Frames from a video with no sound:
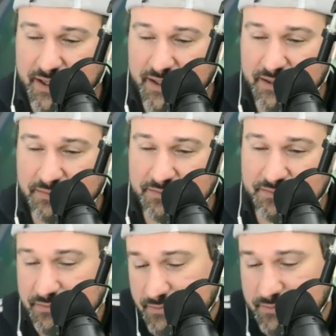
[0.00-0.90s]
Um,
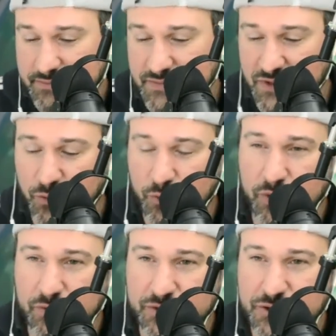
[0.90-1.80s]
you know,
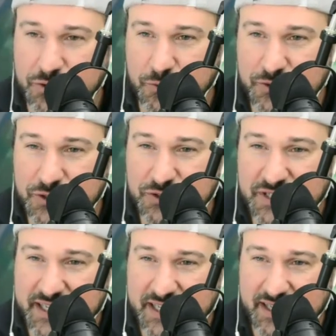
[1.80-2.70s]
what, what's your what's your
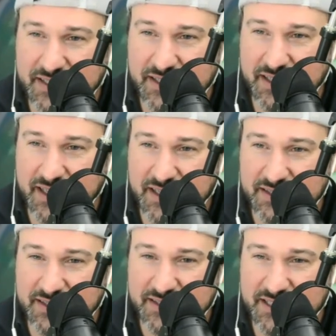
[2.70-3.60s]
take on
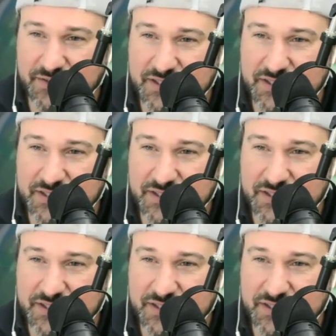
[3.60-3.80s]
on the self